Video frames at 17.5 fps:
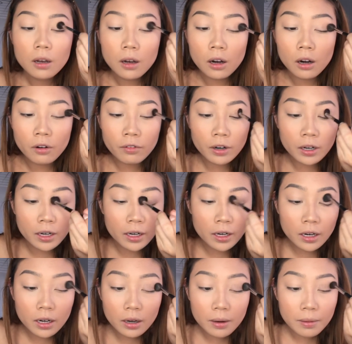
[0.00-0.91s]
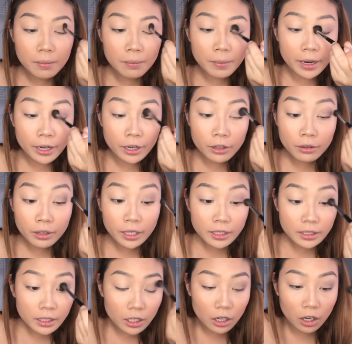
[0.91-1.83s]
over my
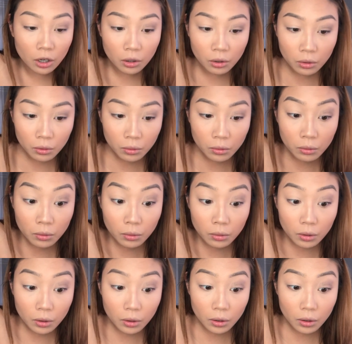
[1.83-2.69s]
crease. Oh.